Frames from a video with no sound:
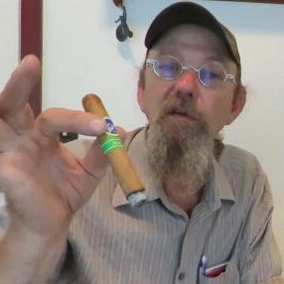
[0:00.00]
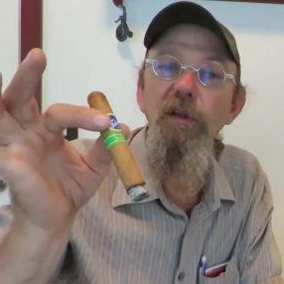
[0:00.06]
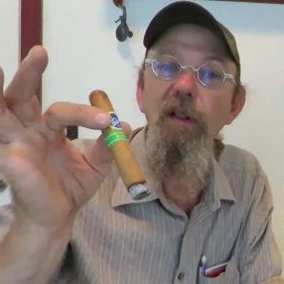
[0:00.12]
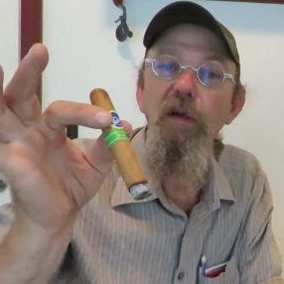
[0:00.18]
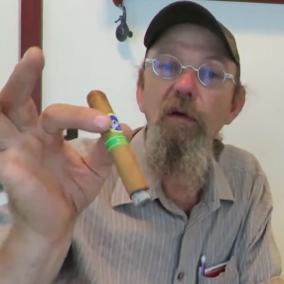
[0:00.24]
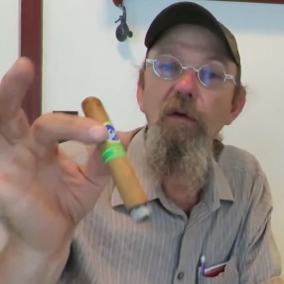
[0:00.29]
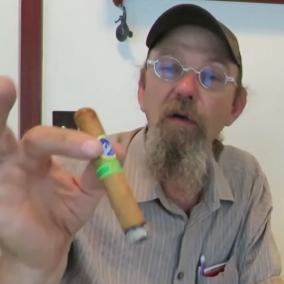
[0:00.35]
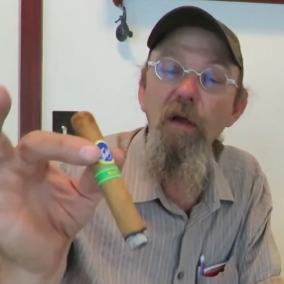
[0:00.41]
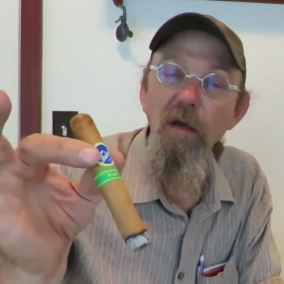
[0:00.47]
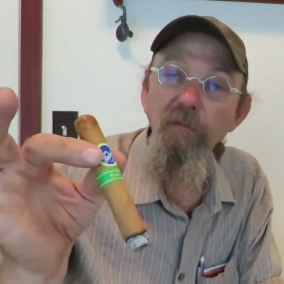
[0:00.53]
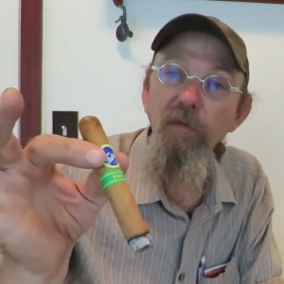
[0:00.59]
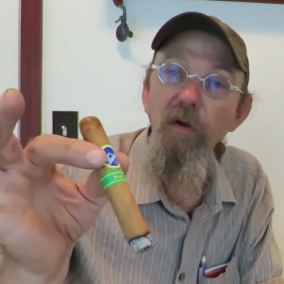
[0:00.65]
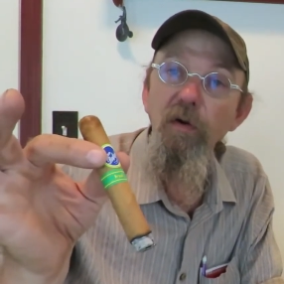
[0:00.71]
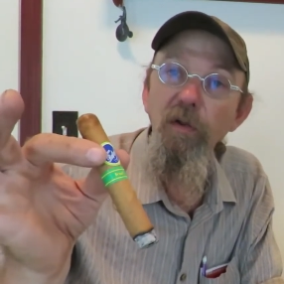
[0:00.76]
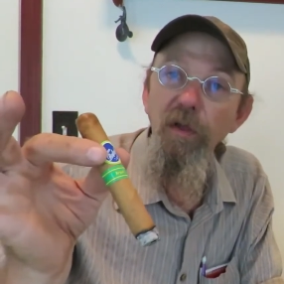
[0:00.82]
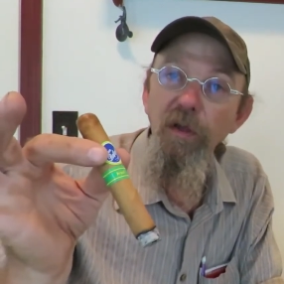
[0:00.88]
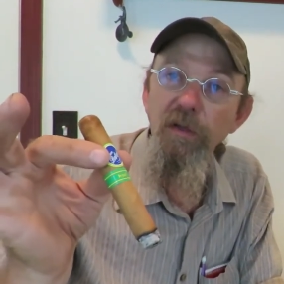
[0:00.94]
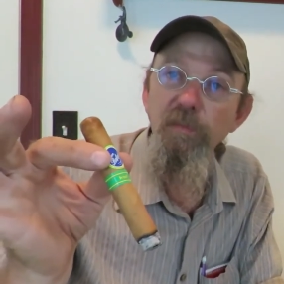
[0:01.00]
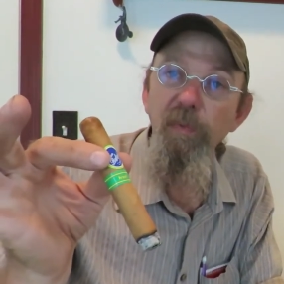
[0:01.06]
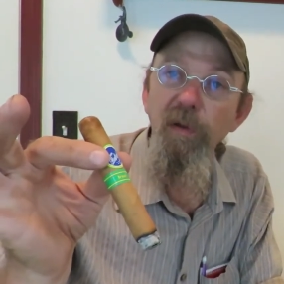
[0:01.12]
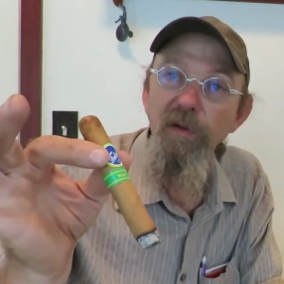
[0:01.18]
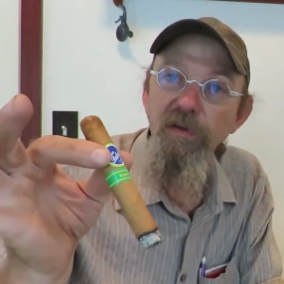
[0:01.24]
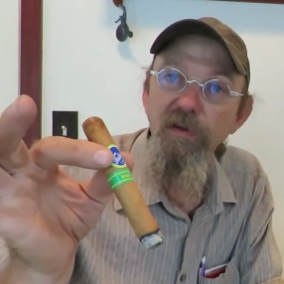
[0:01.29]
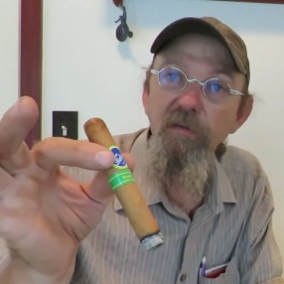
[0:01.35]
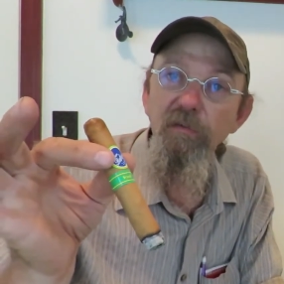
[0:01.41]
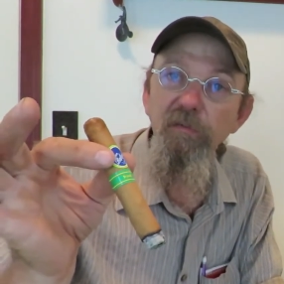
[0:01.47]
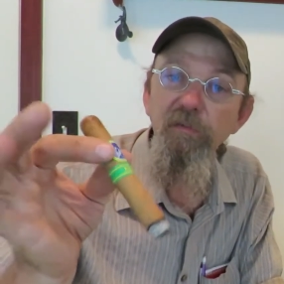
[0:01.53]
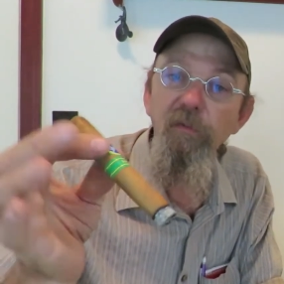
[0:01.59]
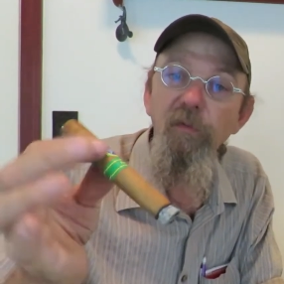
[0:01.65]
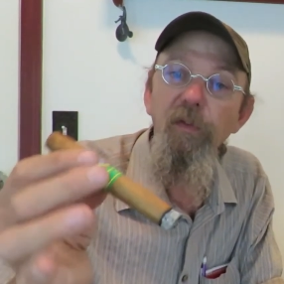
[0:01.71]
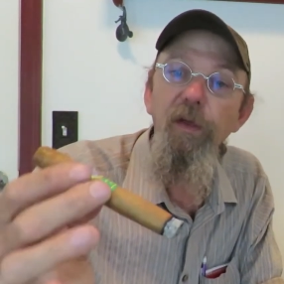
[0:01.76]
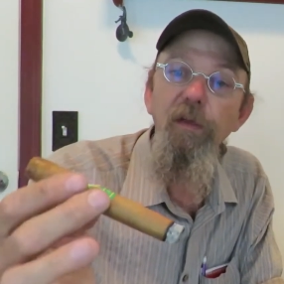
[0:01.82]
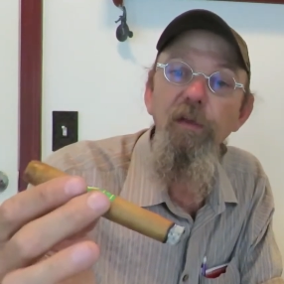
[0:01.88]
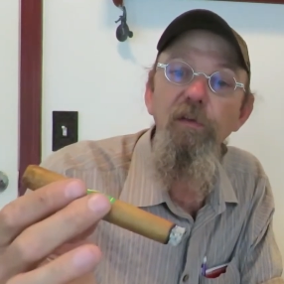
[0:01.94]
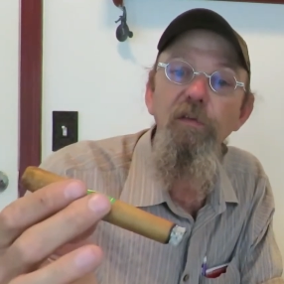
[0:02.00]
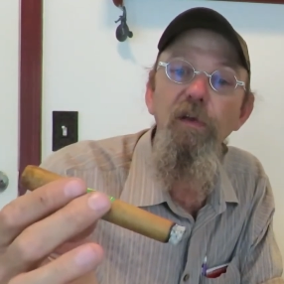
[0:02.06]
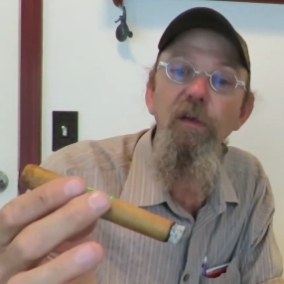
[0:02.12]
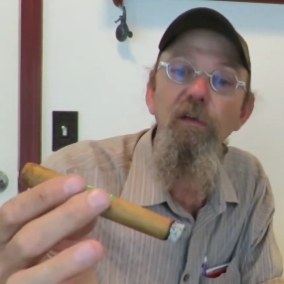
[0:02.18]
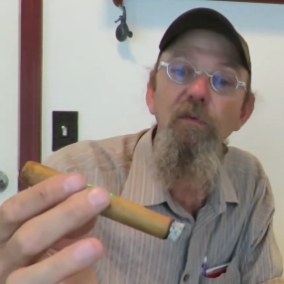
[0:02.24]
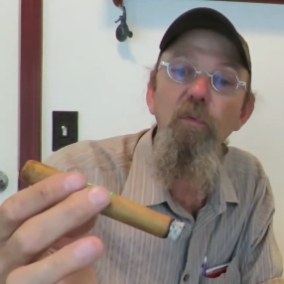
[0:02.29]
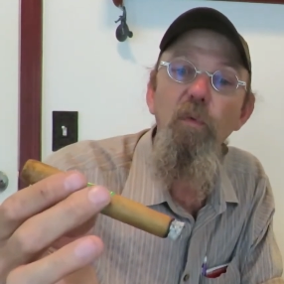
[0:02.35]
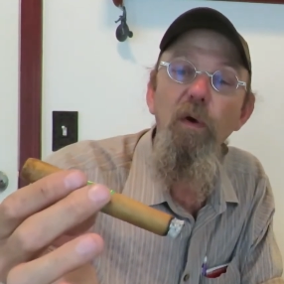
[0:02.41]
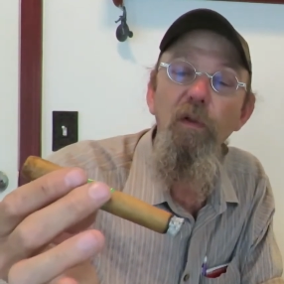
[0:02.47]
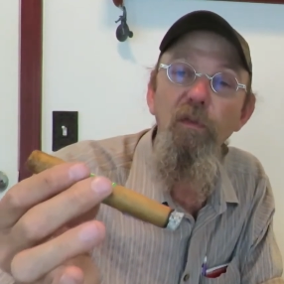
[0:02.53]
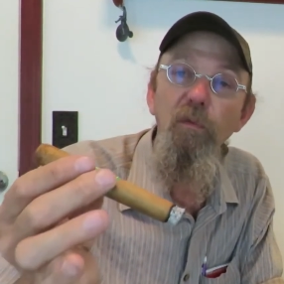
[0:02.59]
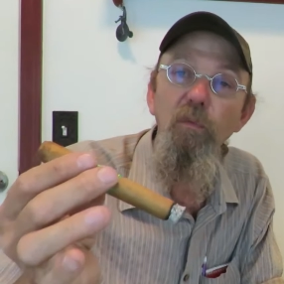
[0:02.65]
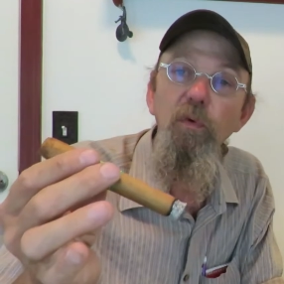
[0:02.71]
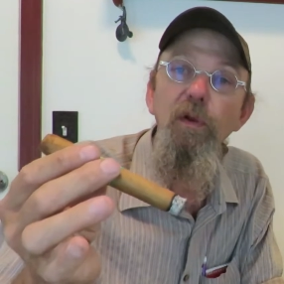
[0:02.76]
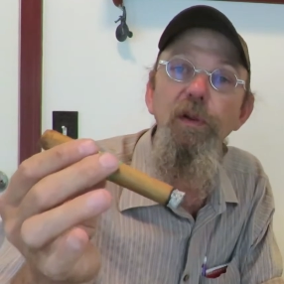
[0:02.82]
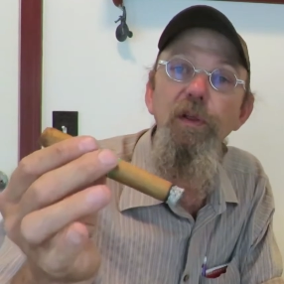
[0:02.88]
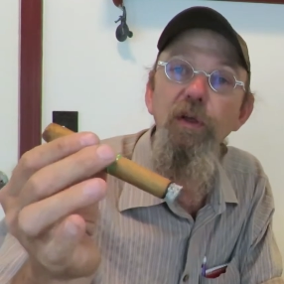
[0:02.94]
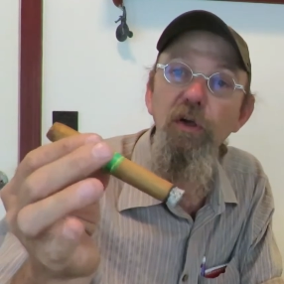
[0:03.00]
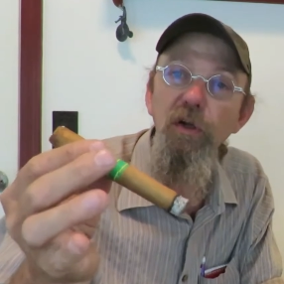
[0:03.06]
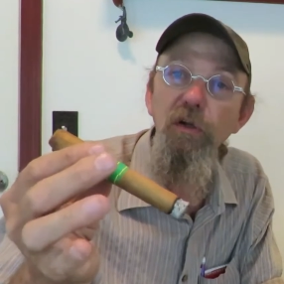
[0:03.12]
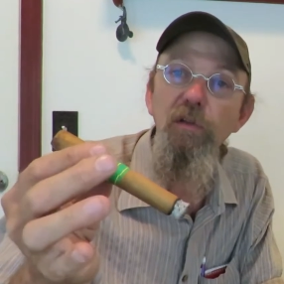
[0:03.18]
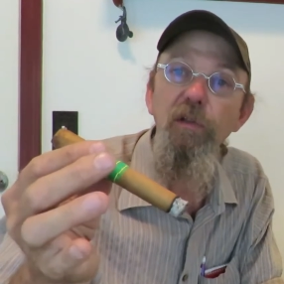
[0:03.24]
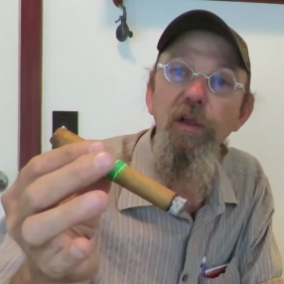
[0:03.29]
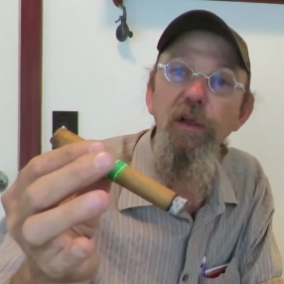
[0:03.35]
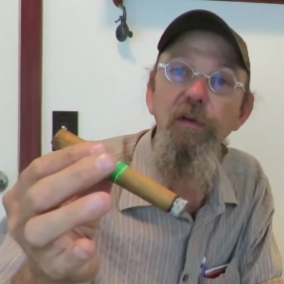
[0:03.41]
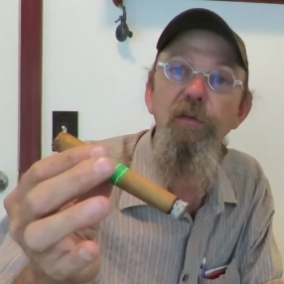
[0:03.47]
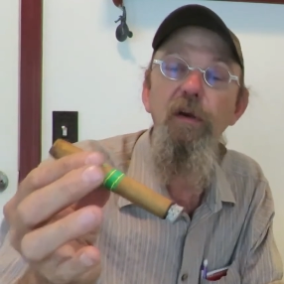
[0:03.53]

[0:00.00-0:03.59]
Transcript: They are not very expensive, is one of the really good things.